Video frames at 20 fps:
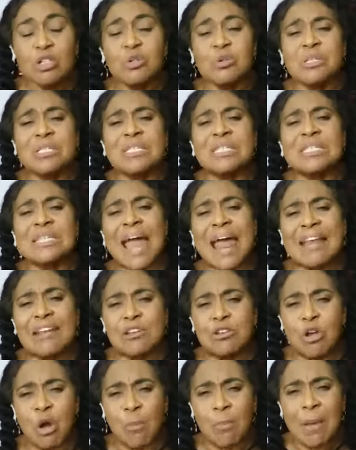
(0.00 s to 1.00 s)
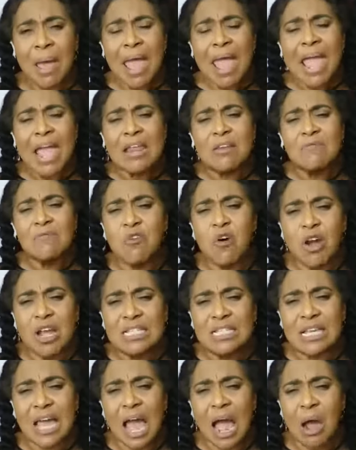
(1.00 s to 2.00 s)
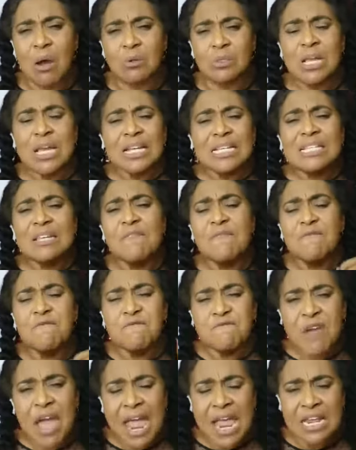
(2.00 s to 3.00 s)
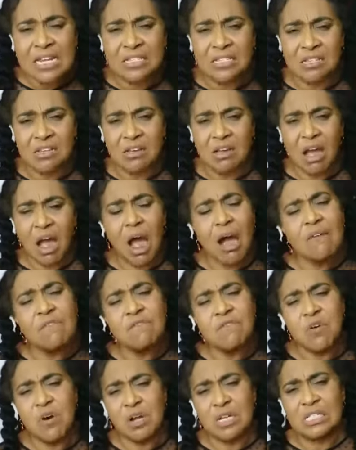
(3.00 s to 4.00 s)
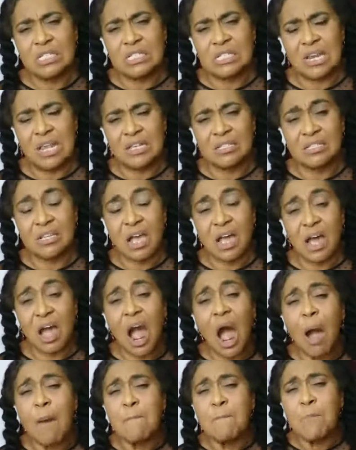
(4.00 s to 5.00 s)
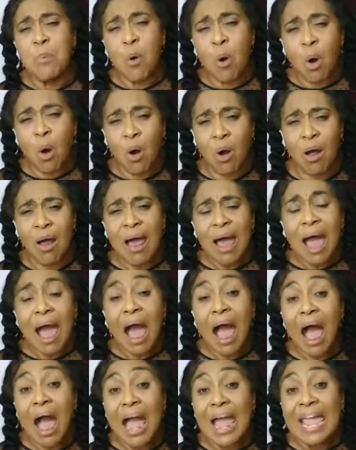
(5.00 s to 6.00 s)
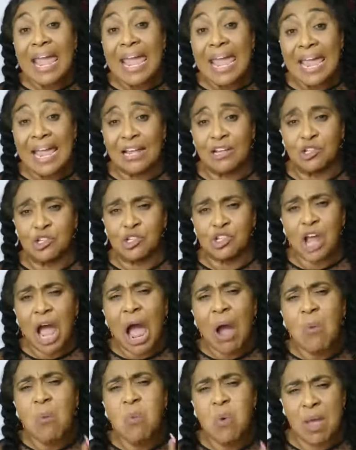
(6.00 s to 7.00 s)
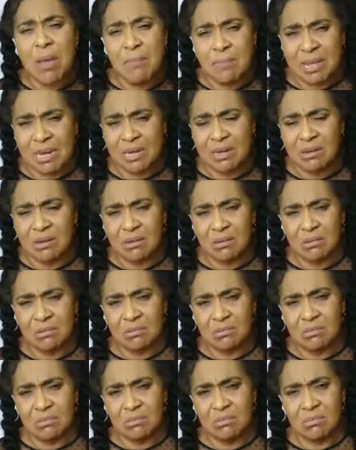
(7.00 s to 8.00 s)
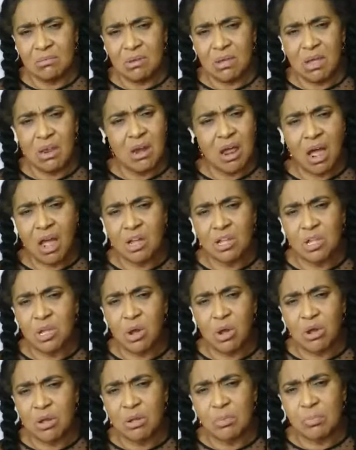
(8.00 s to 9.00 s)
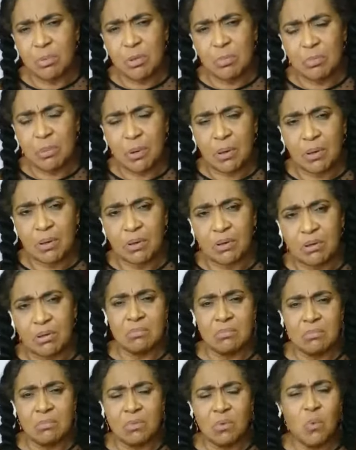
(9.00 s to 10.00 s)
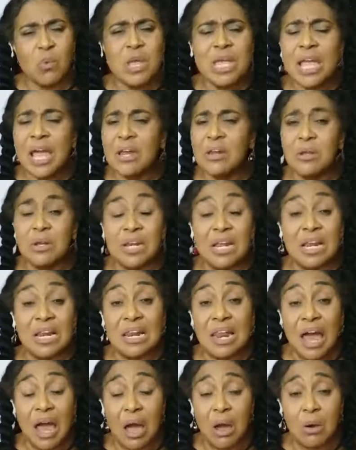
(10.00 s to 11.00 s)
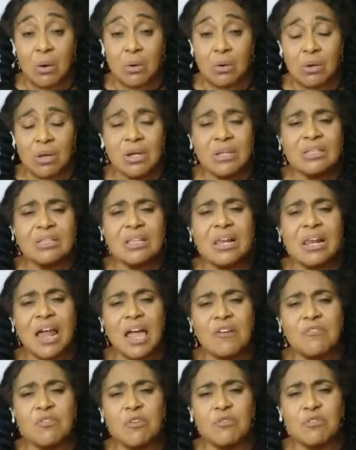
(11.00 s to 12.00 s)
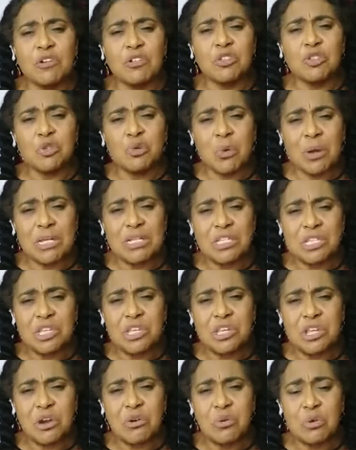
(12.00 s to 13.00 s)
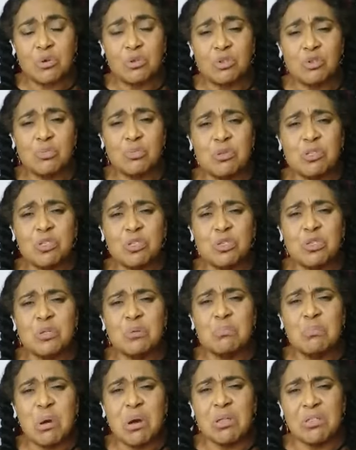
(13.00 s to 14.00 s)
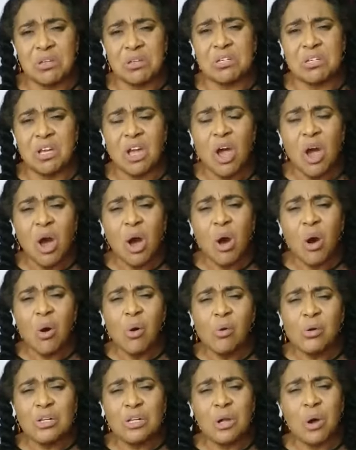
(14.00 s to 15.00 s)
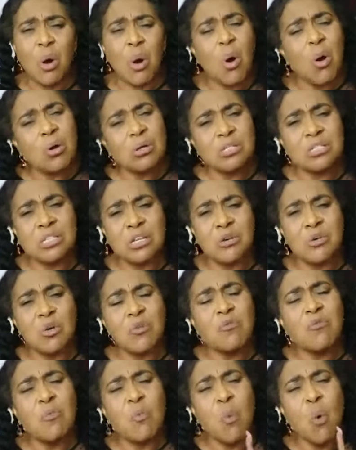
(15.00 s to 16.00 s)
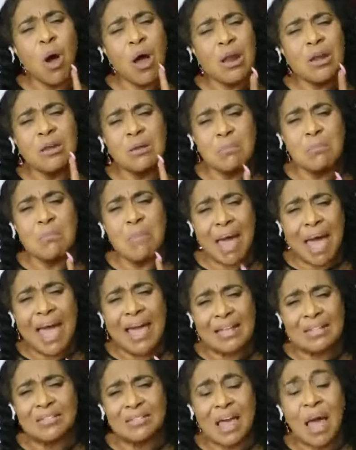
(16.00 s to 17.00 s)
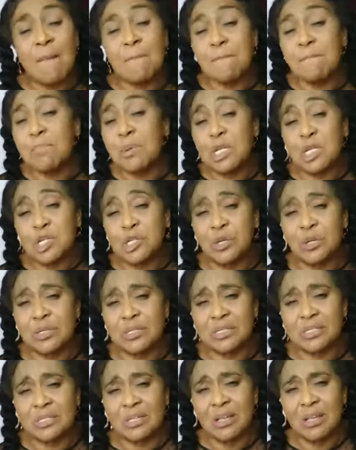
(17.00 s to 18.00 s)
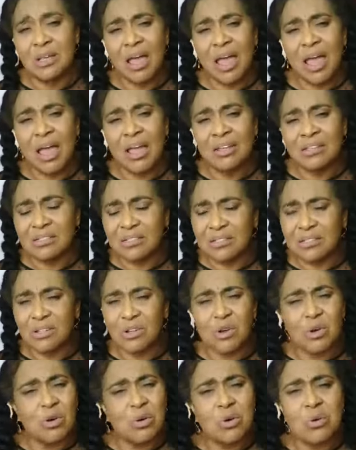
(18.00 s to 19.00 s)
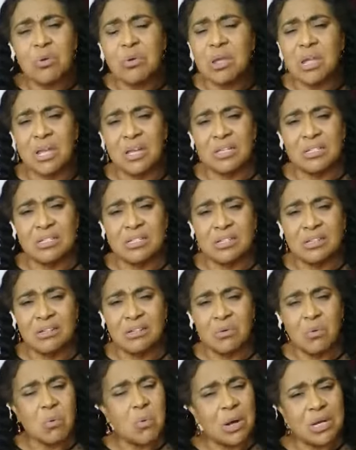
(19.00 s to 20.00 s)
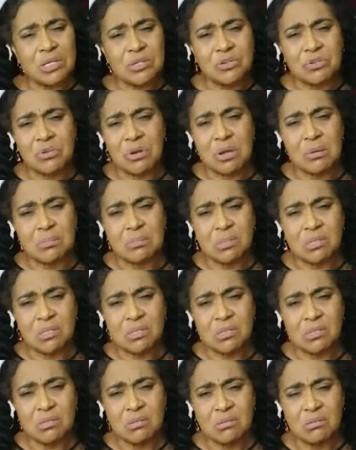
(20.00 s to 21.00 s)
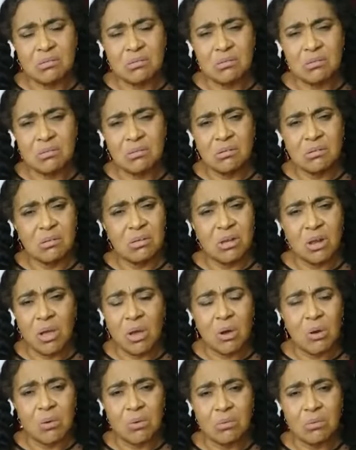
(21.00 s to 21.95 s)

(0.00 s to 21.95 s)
to stand up and voice out, defend our voiceless, our poor, our aged, our women, and our young people. We cannot allow the life of a 20-year-old smothered on the altar of one man's ambitious and crooked wet dreams. No,